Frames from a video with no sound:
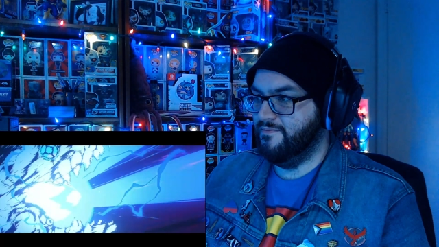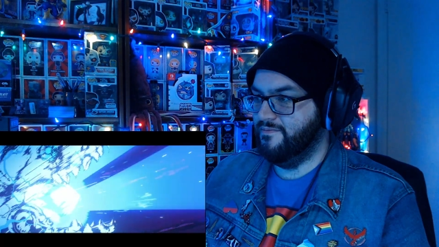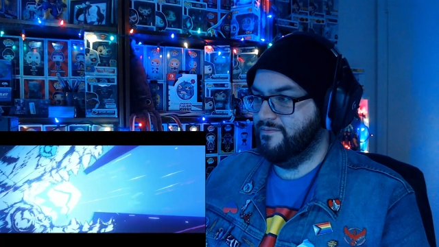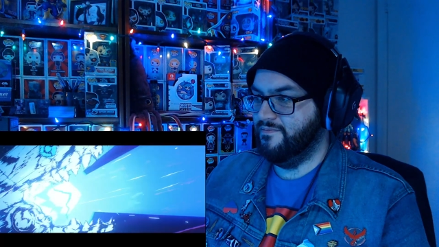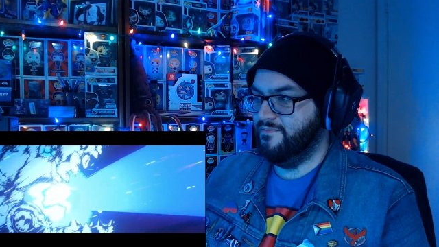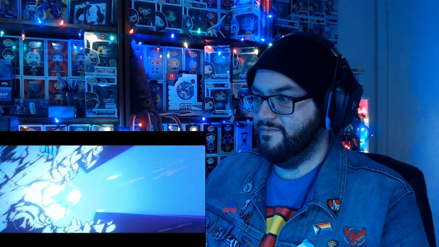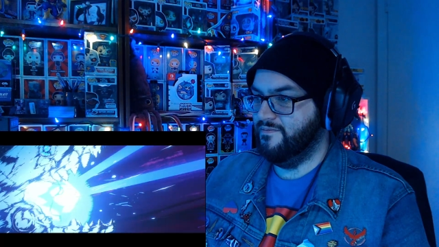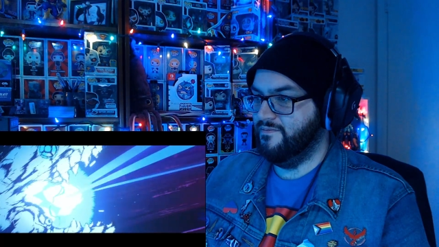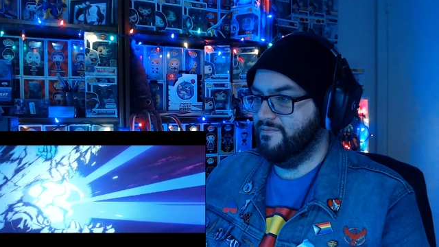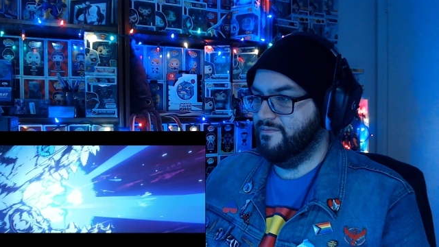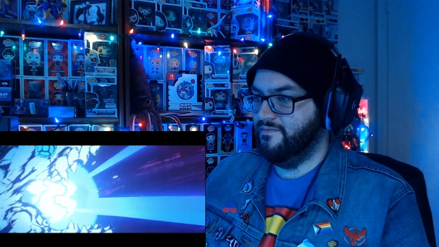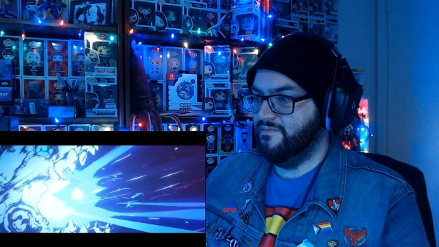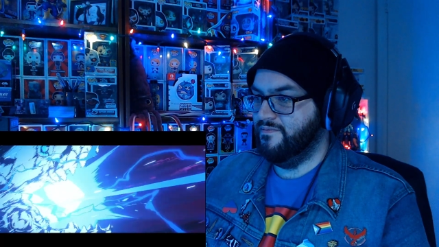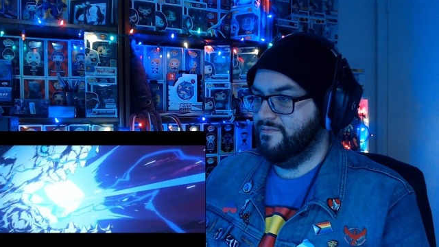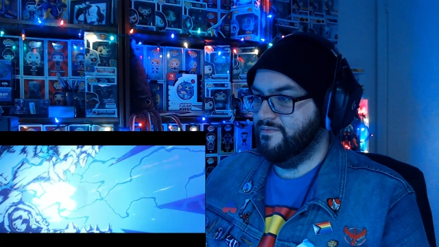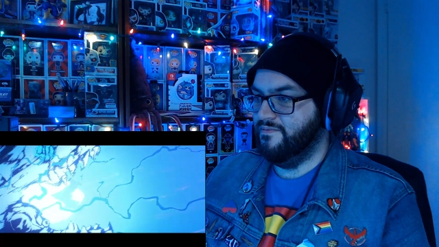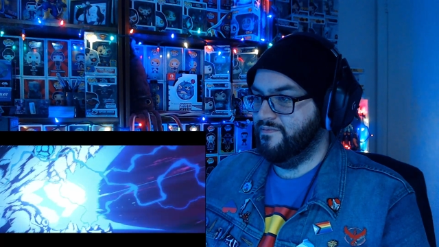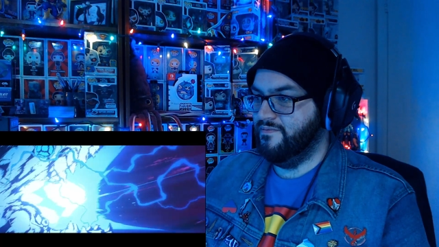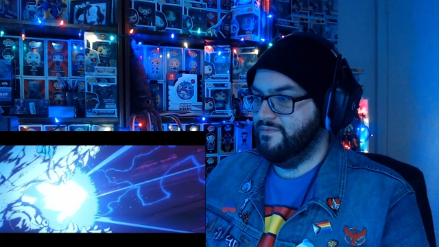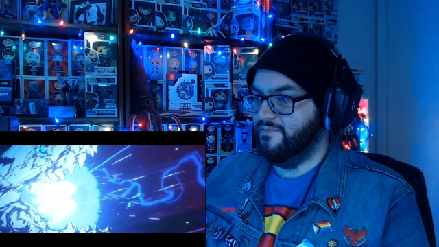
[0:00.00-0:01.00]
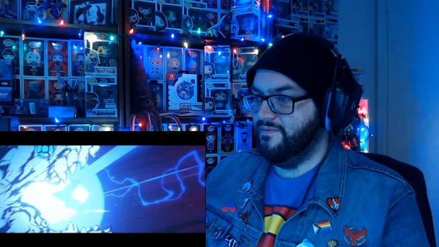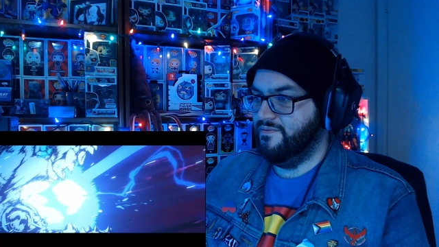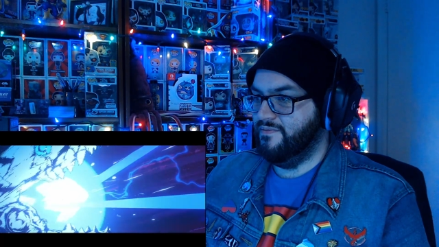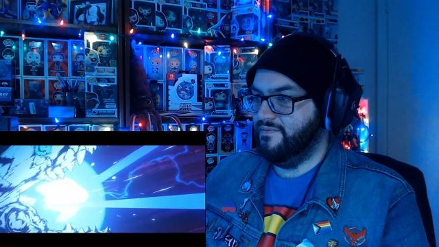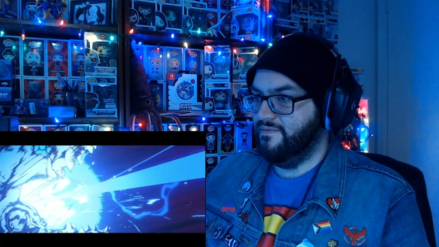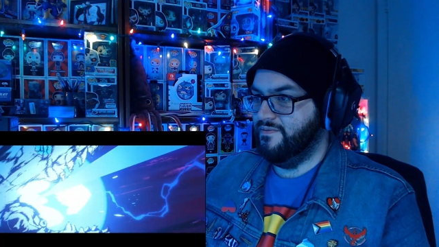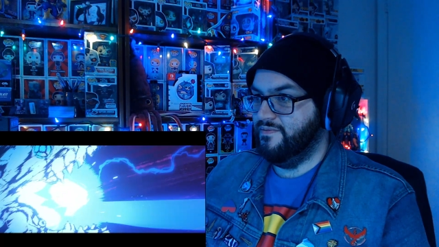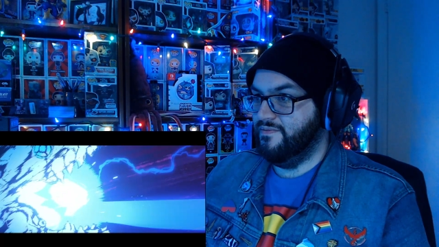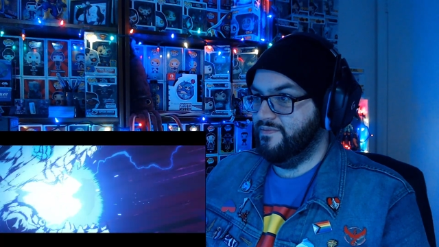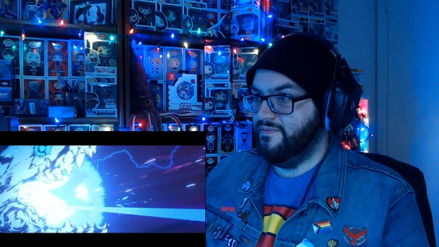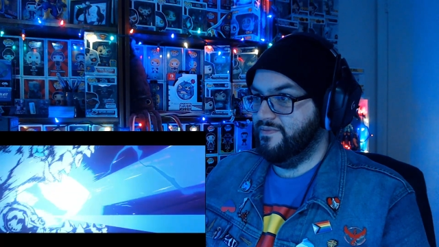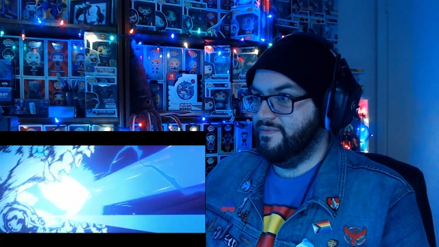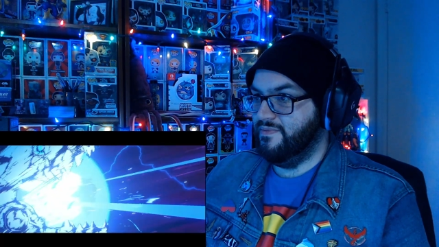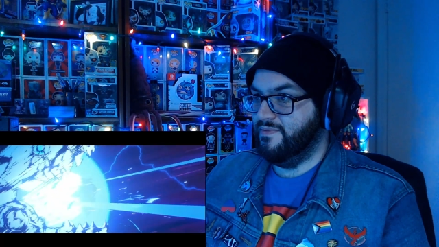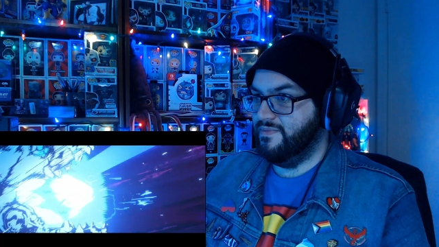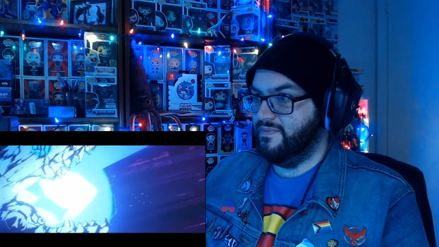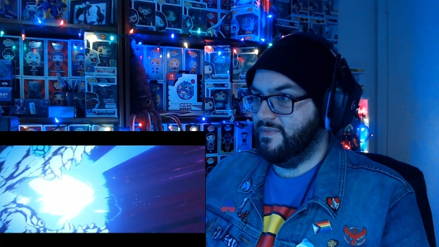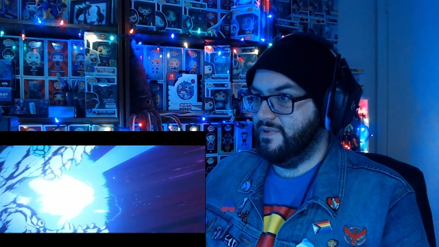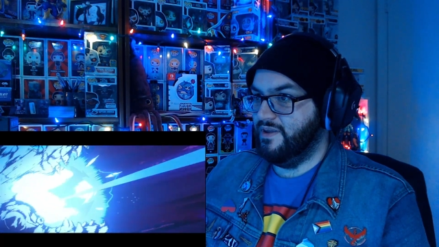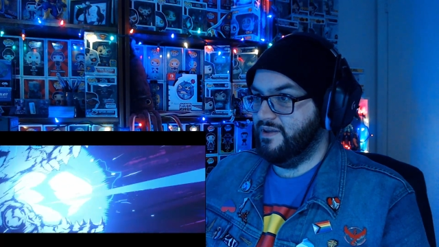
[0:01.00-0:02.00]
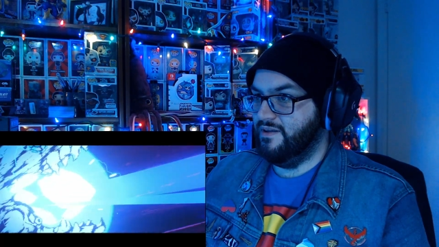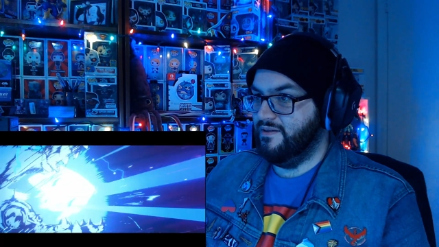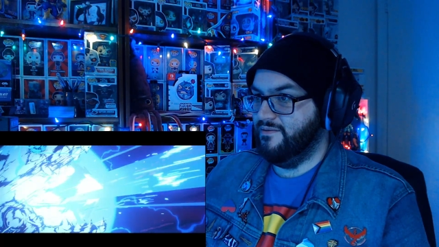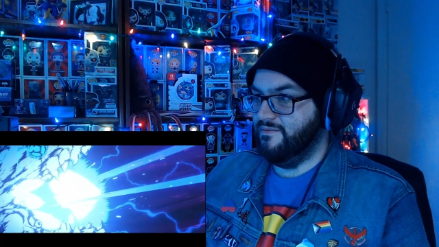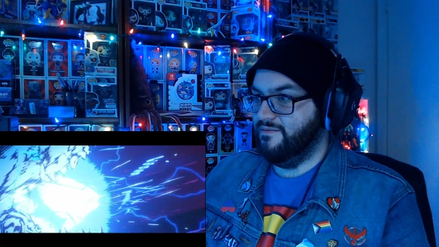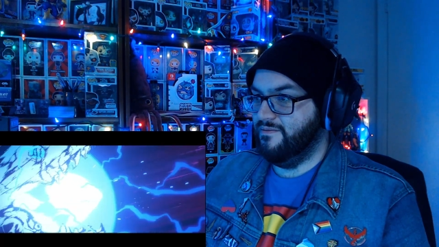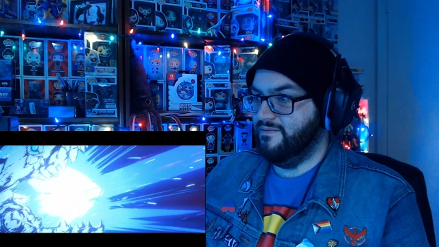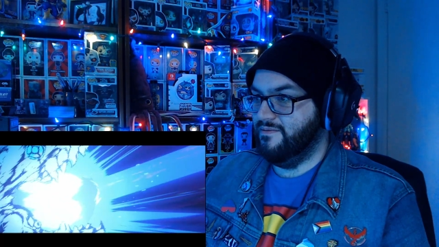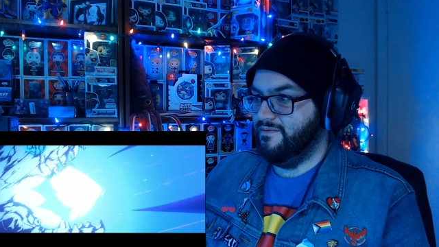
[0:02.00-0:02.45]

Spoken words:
Nothing is said.